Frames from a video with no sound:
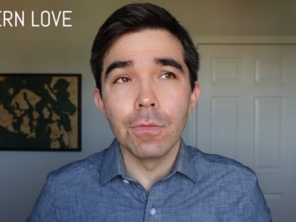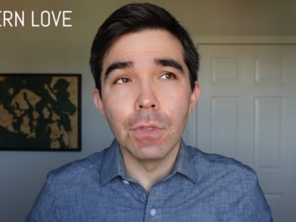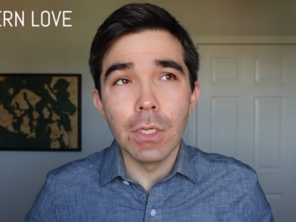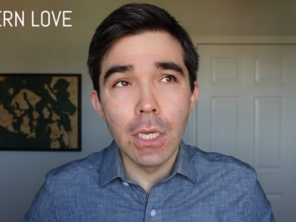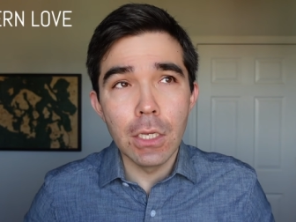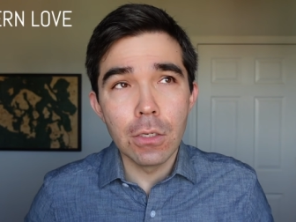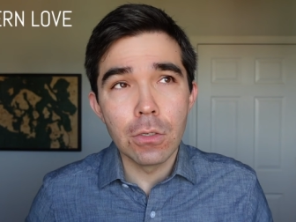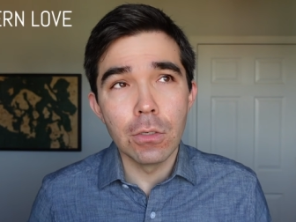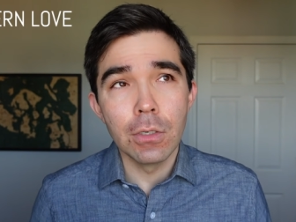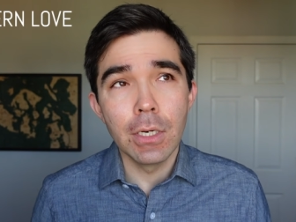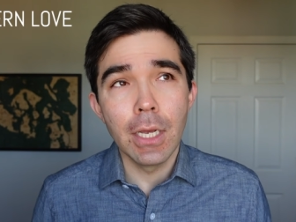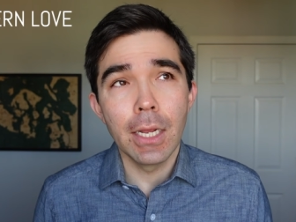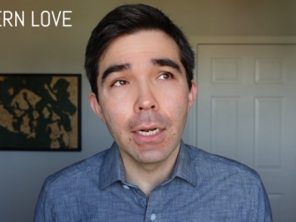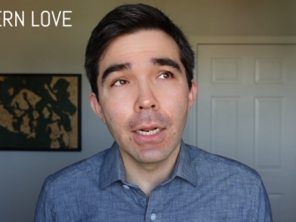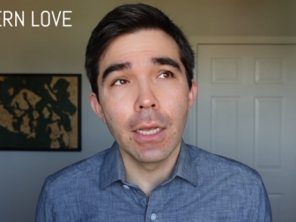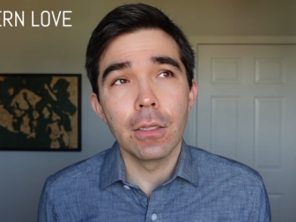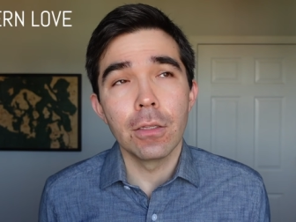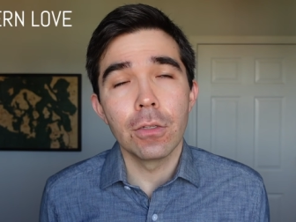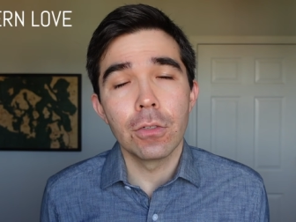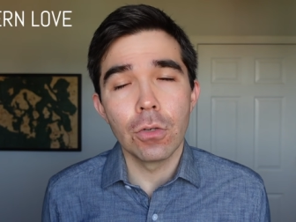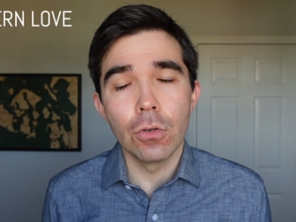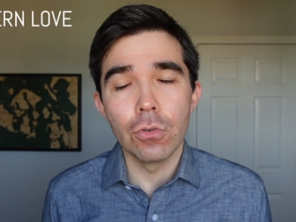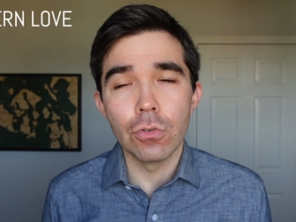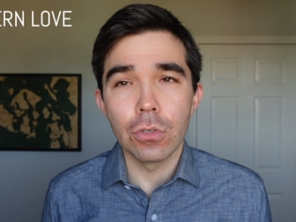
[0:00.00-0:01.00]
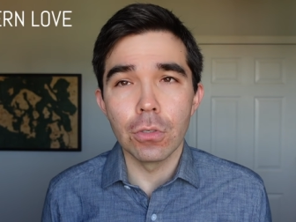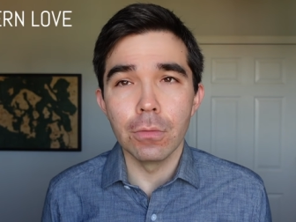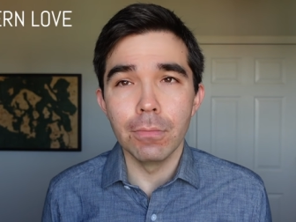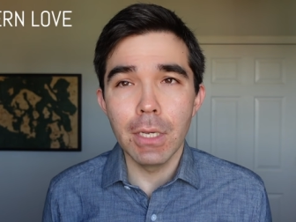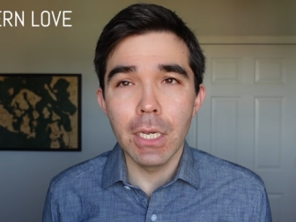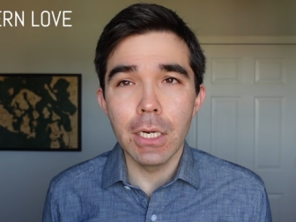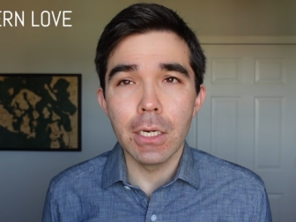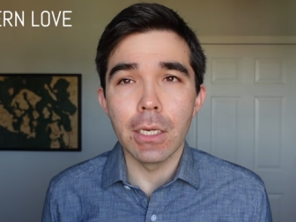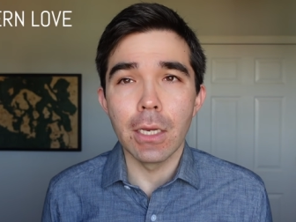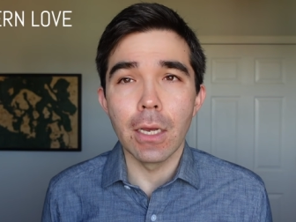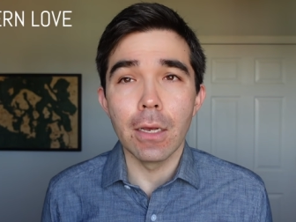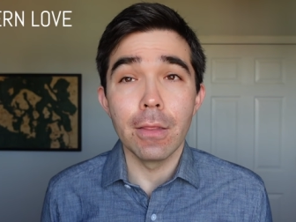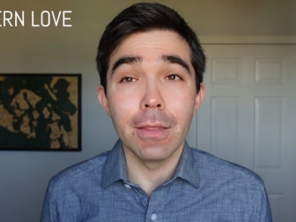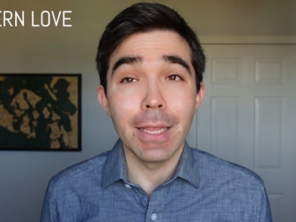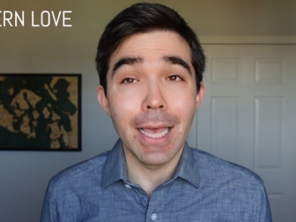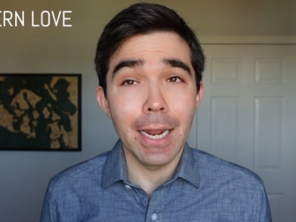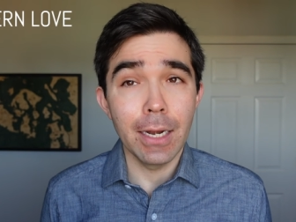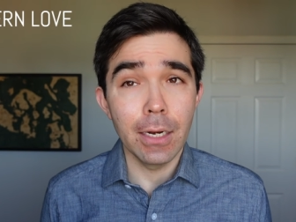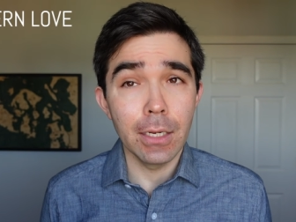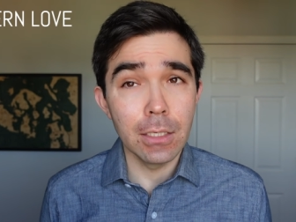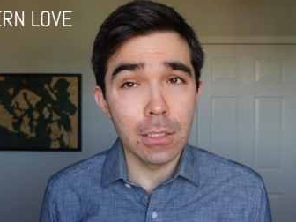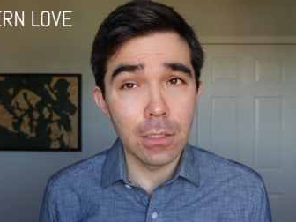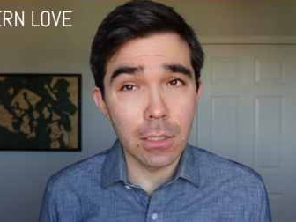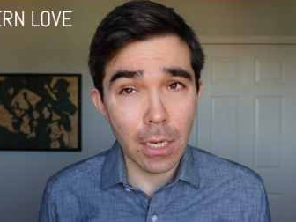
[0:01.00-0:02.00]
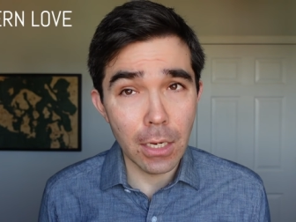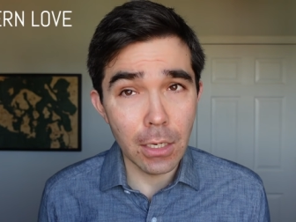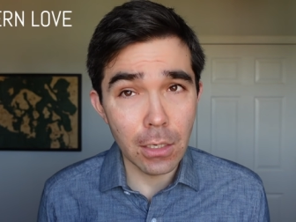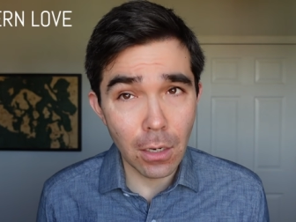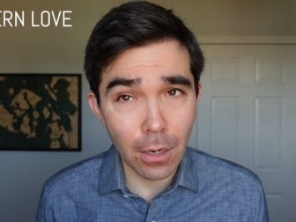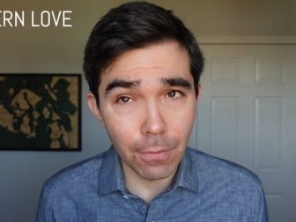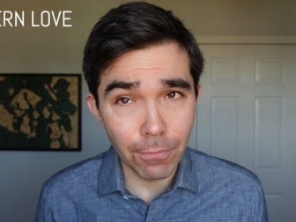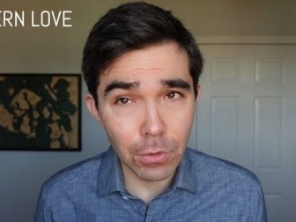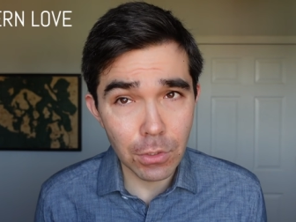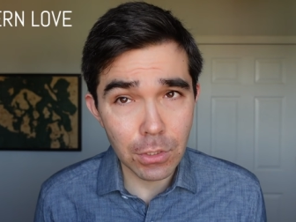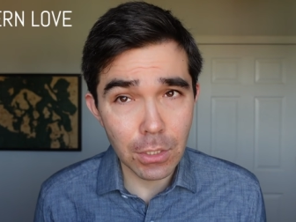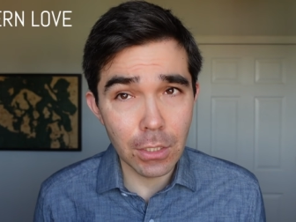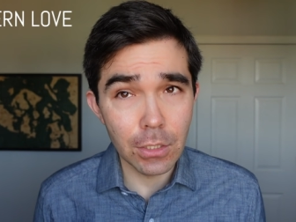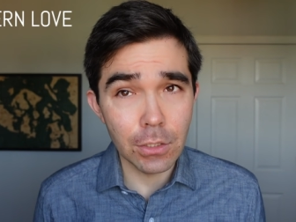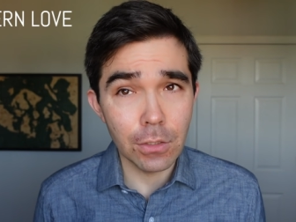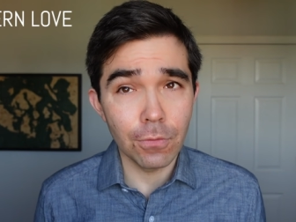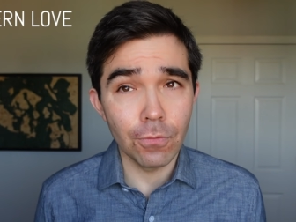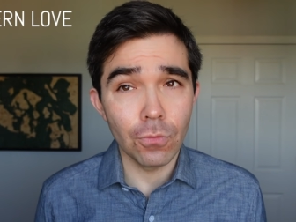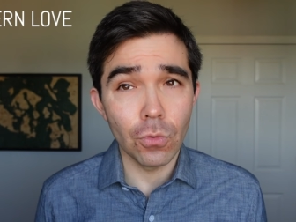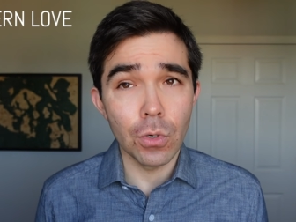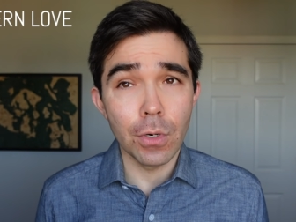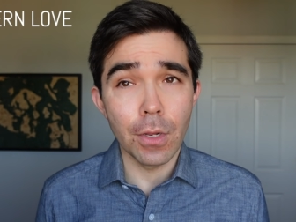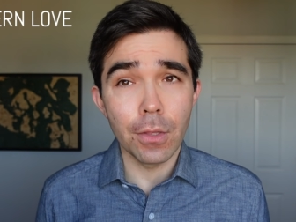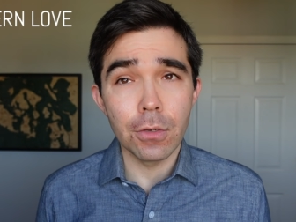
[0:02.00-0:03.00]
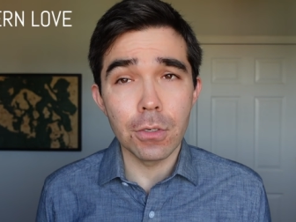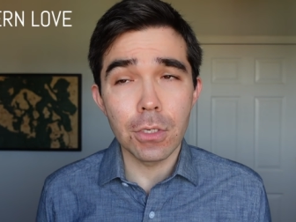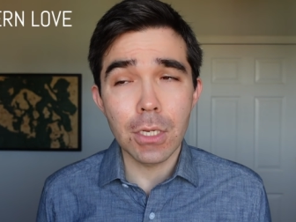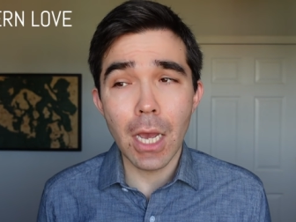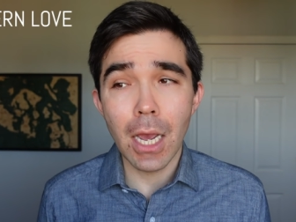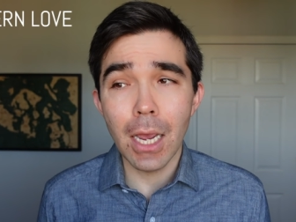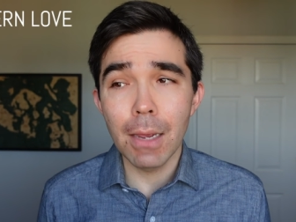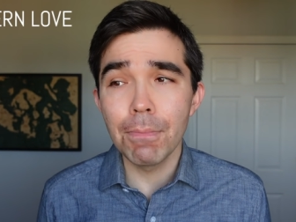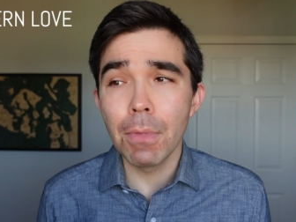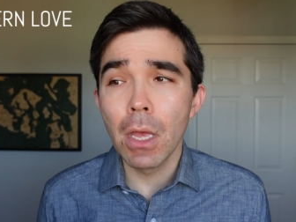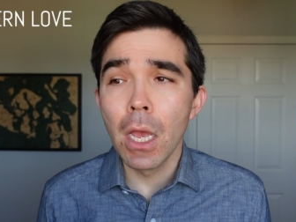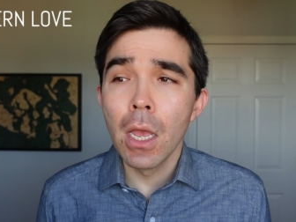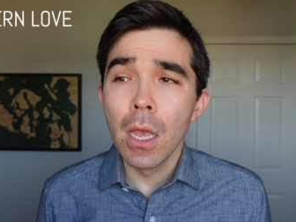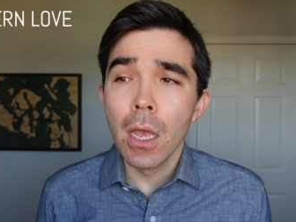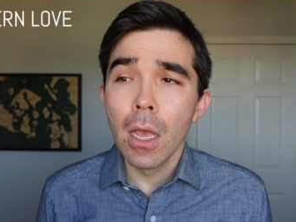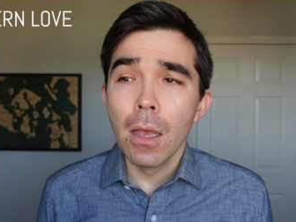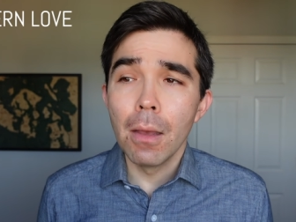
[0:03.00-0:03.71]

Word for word: of the internet and social media. That is a conversation for another time,